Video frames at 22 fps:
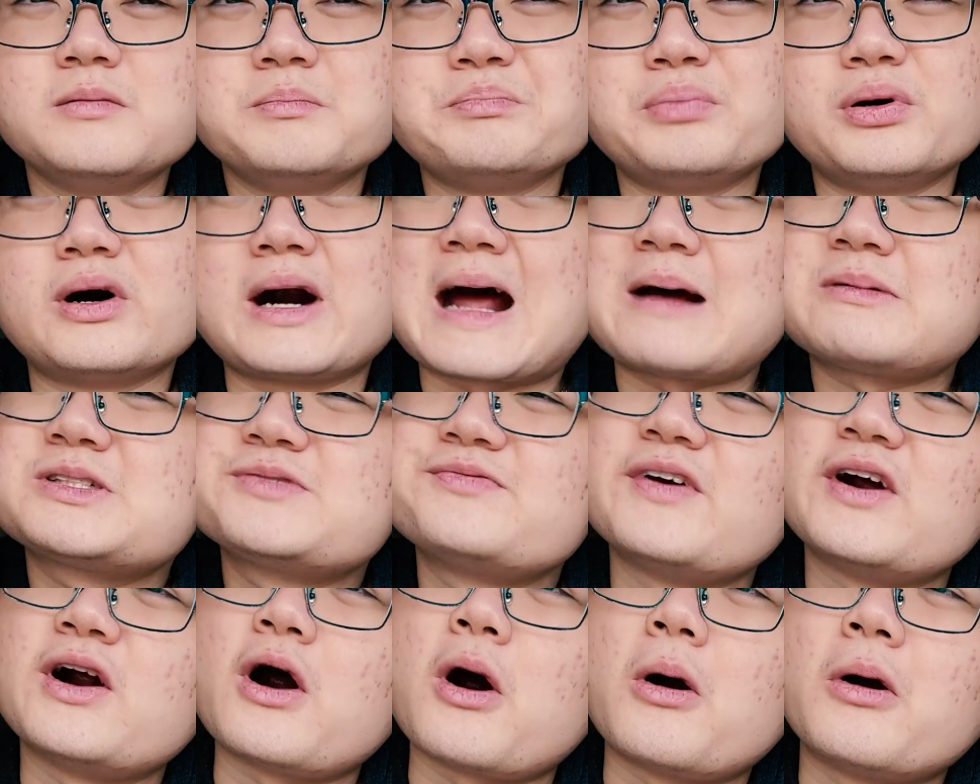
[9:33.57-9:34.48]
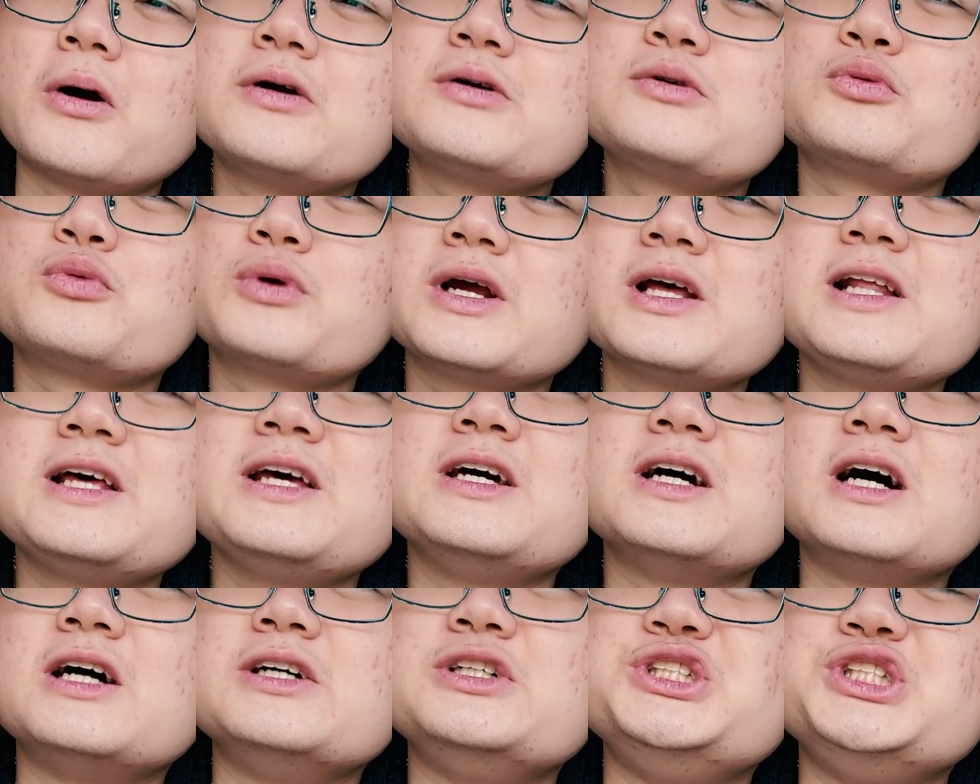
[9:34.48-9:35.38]
perhaps there aren't
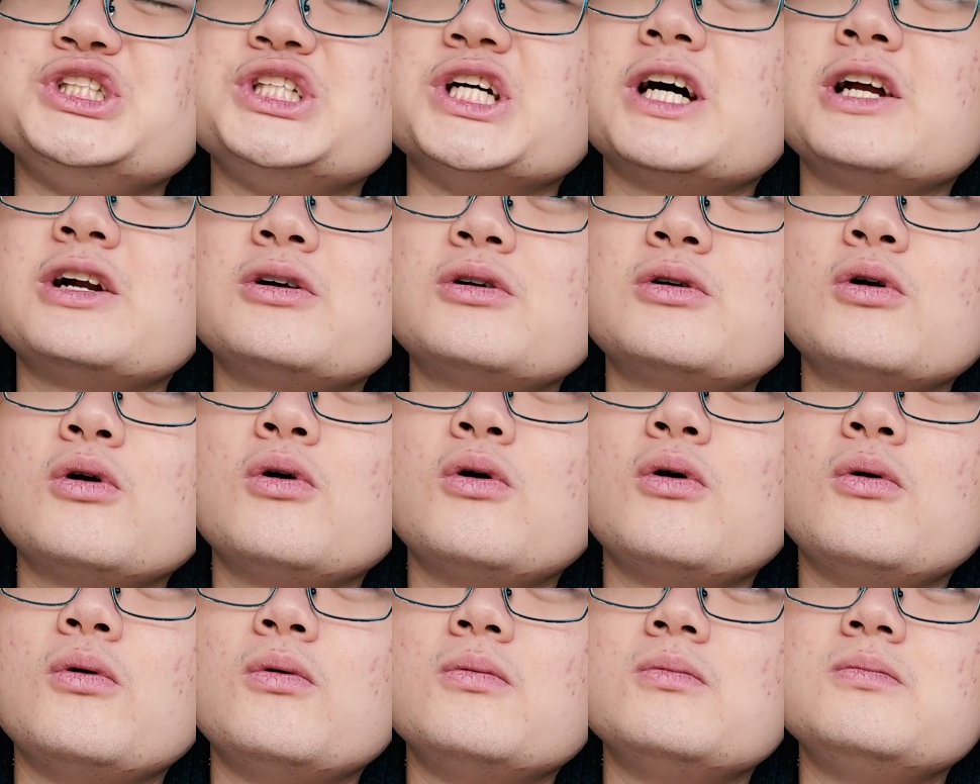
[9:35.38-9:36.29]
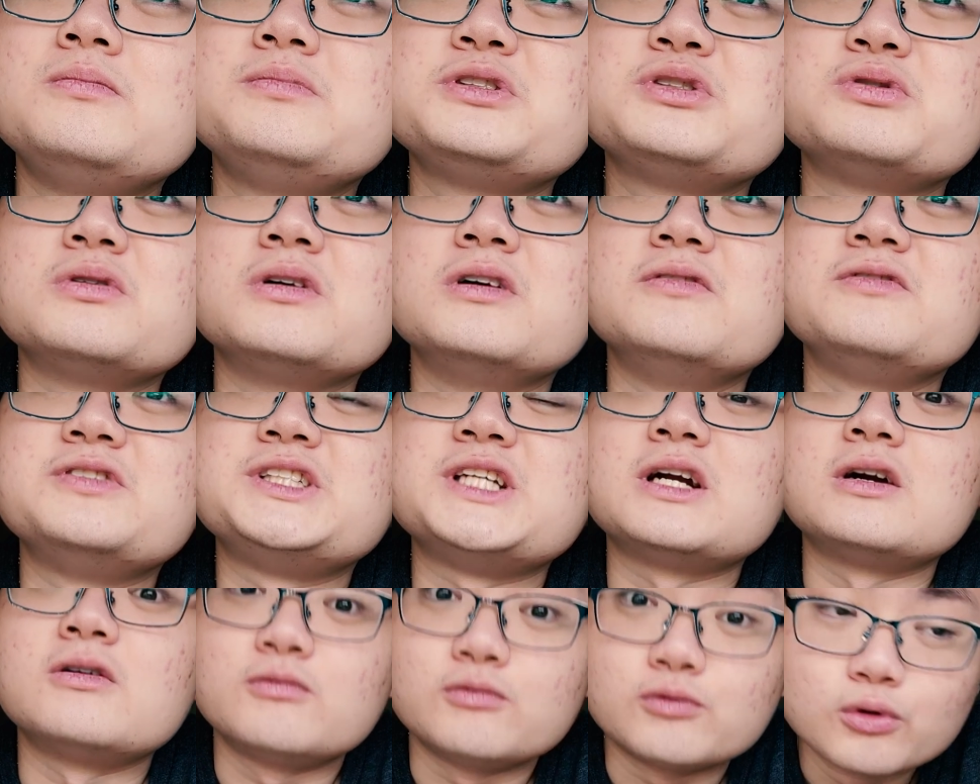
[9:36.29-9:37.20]
really a general sort of
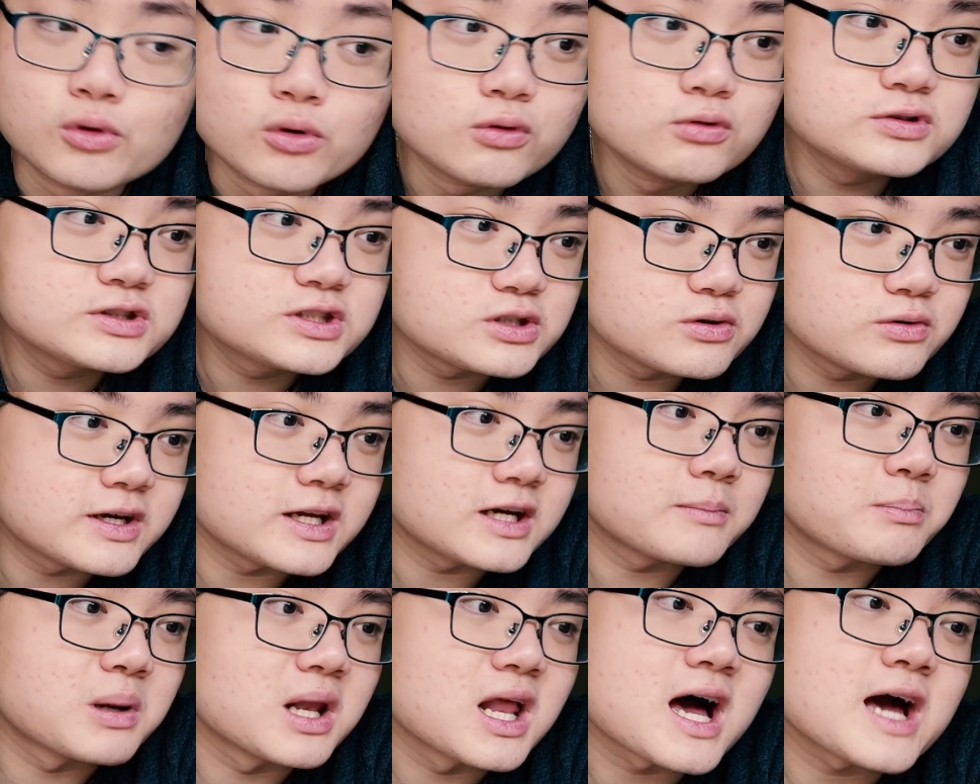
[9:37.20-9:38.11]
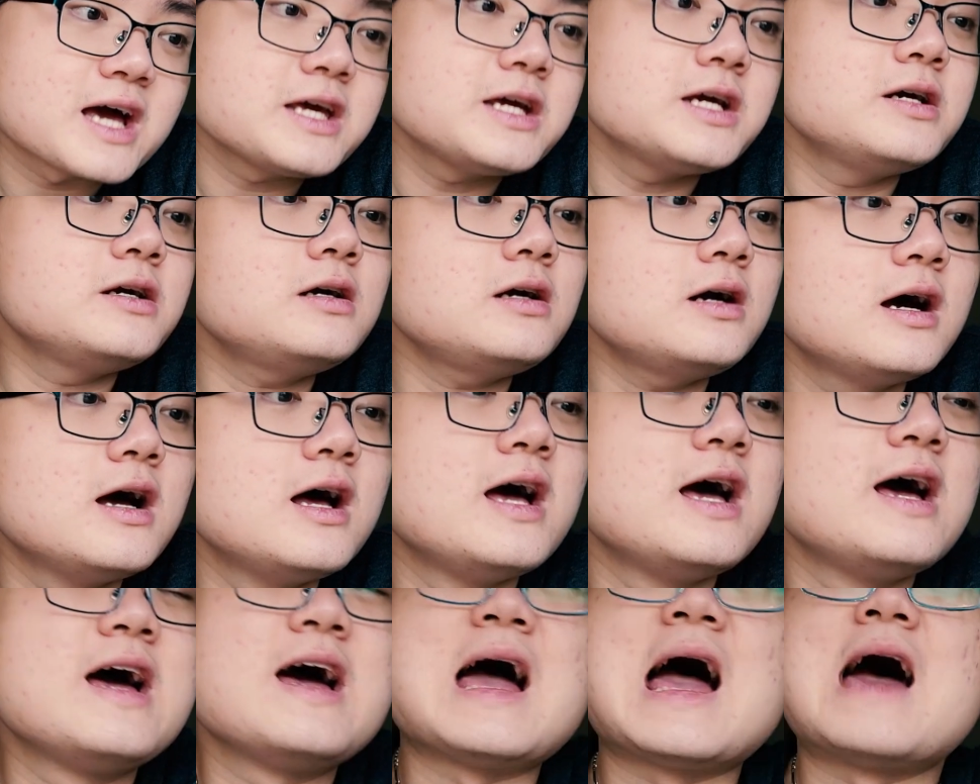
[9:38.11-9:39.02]
set of rules you can apply here
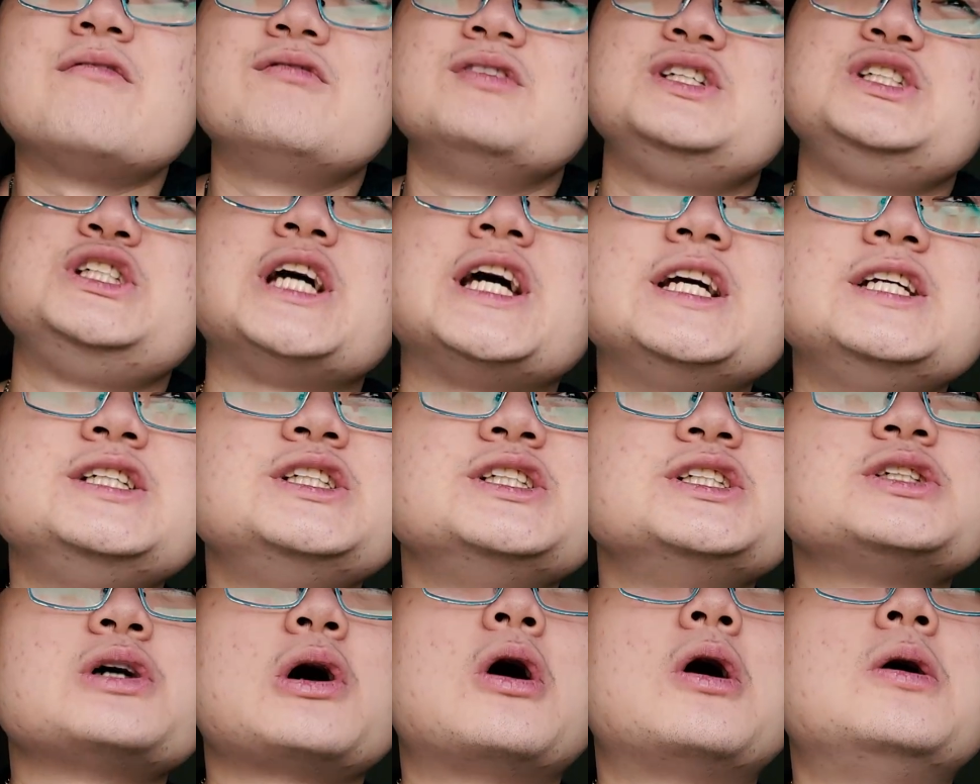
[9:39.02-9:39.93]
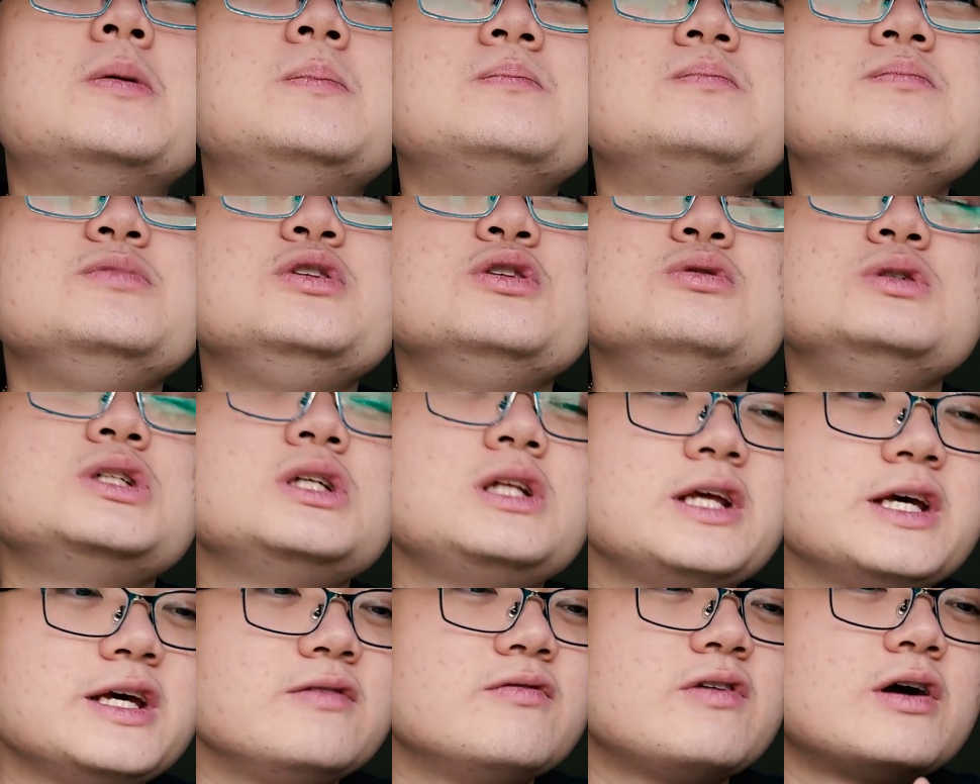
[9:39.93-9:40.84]
and the changes are
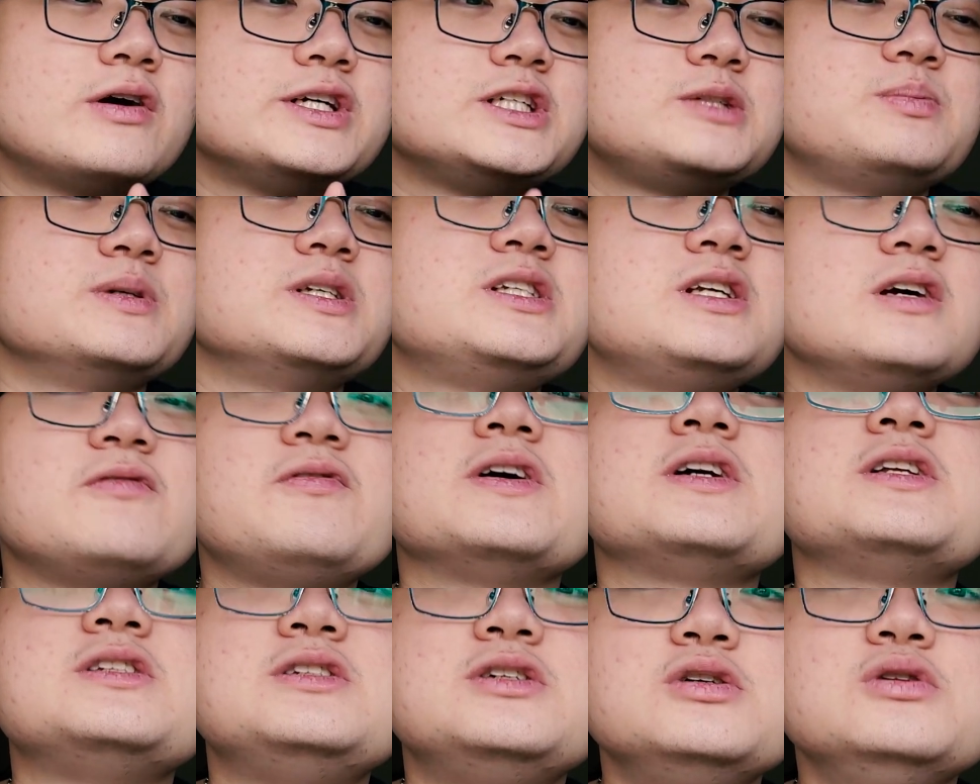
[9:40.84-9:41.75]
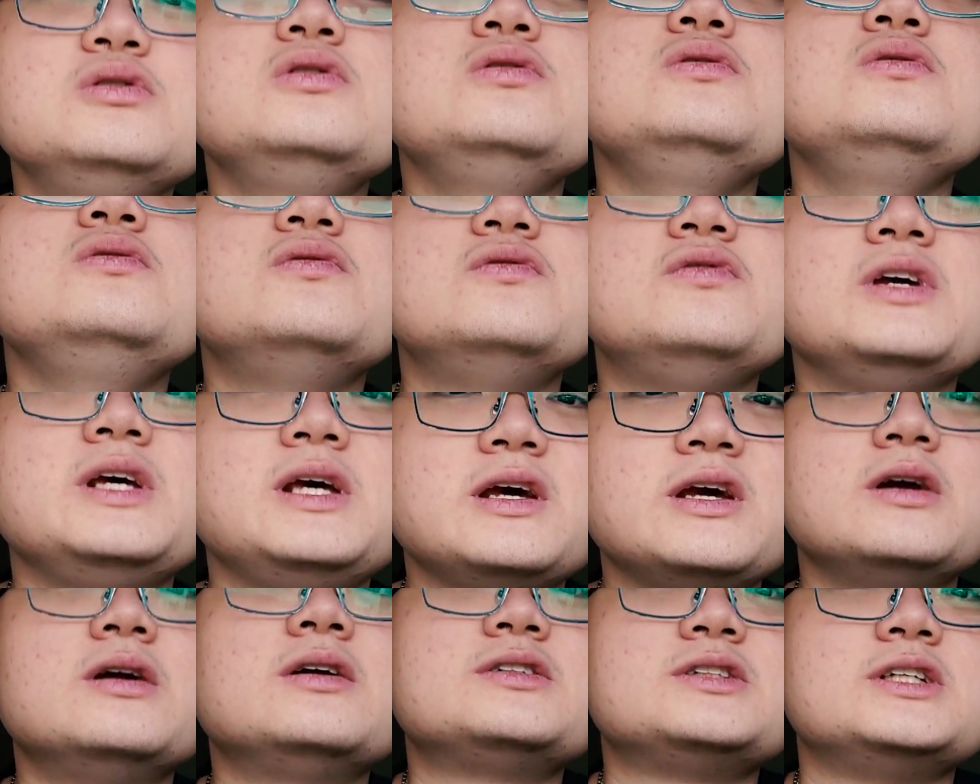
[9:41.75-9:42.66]
usually very specific to the
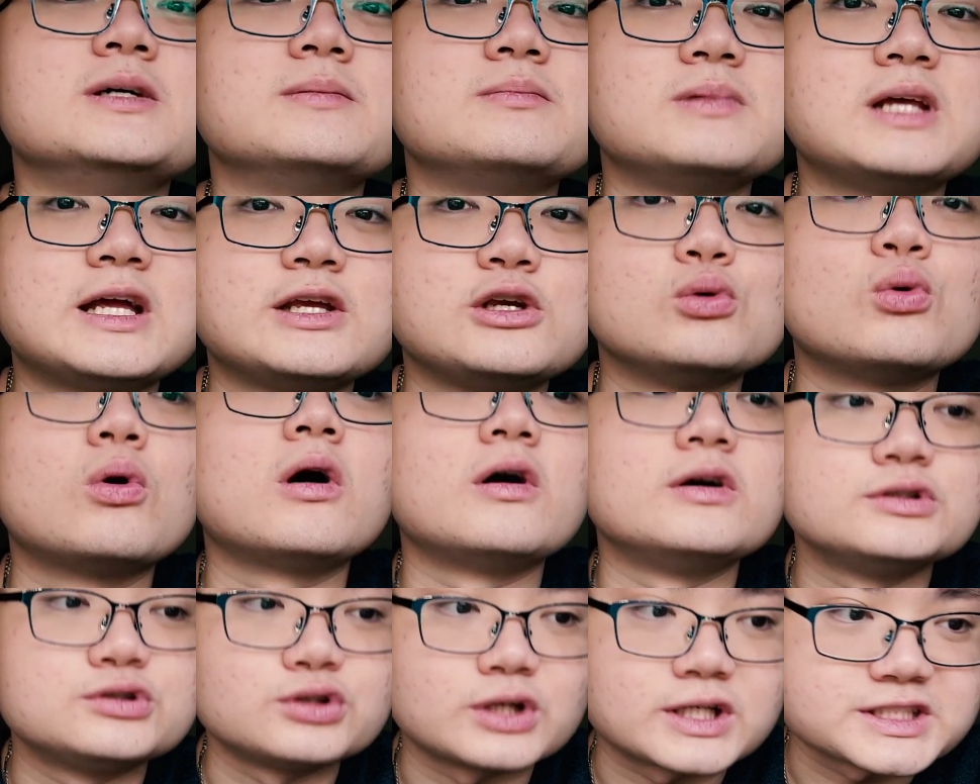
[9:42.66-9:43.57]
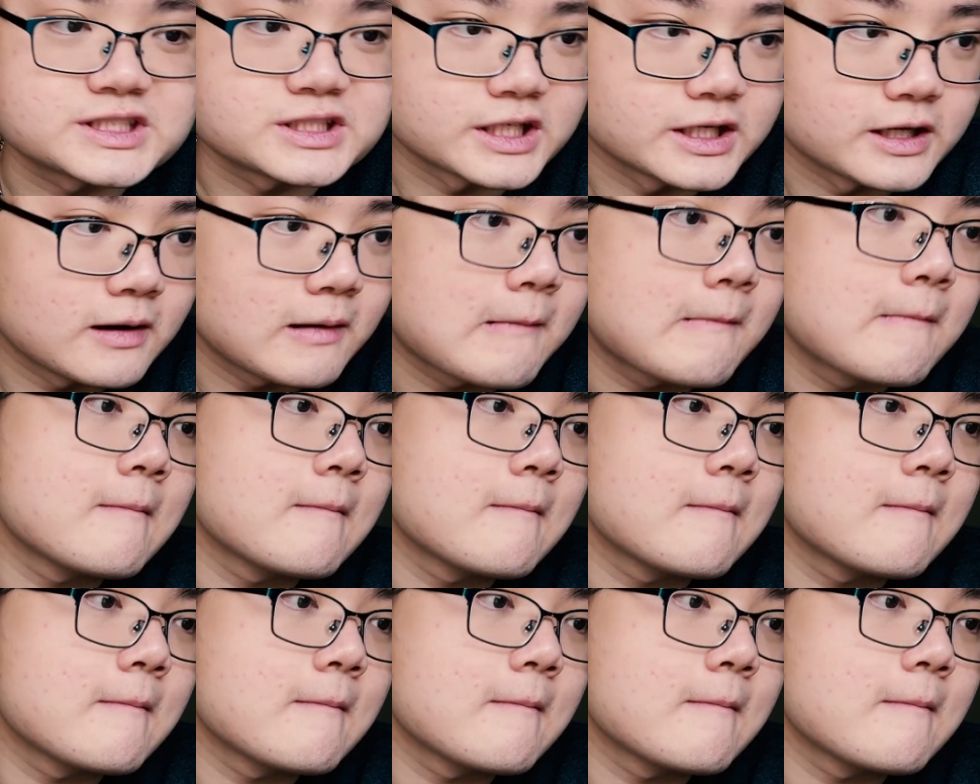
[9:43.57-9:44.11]
ear tip that you are addressing.